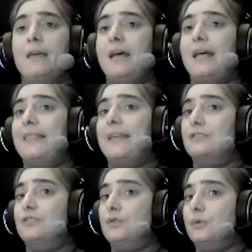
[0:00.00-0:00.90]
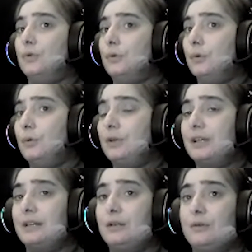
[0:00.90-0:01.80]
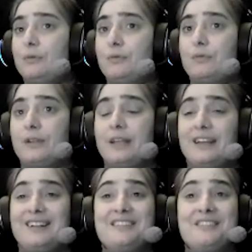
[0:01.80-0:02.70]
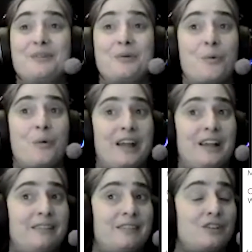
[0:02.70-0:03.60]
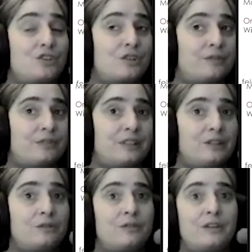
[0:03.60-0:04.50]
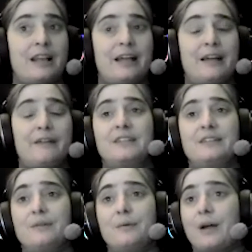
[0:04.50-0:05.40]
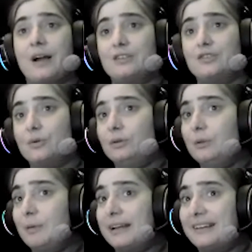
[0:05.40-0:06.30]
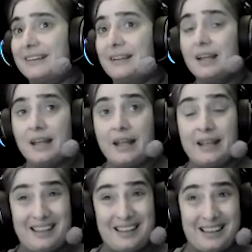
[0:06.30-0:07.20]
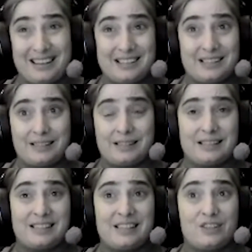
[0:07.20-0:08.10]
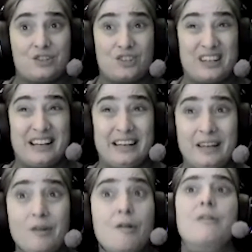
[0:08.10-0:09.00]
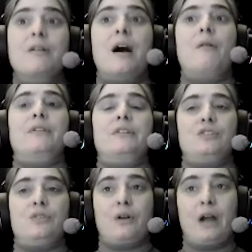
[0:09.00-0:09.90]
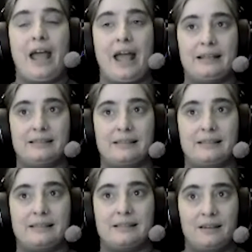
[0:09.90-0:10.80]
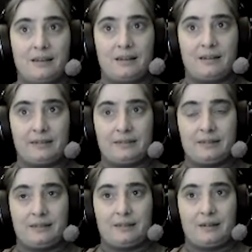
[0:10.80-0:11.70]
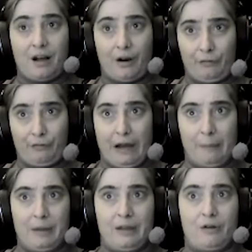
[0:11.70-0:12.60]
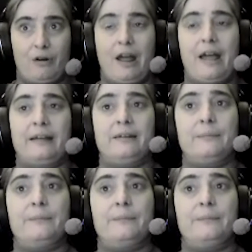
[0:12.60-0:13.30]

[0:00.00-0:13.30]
And as you do, can you feel the weight that's shifting to the left and the right shoulder blade? And is the sensation clearer now that your hands are framing your head?